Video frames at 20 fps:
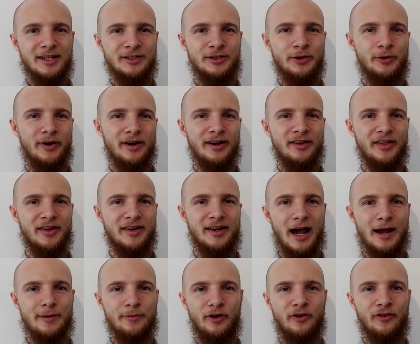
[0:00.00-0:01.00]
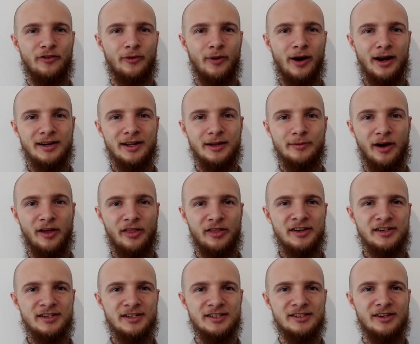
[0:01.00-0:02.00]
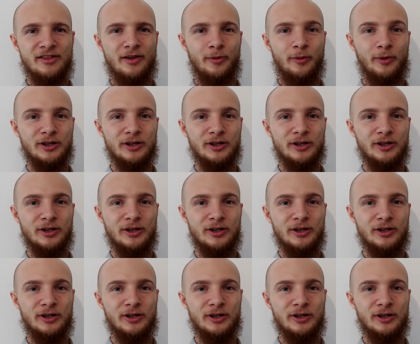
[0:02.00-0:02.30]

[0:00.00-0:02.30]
During the time of writing my thesis, there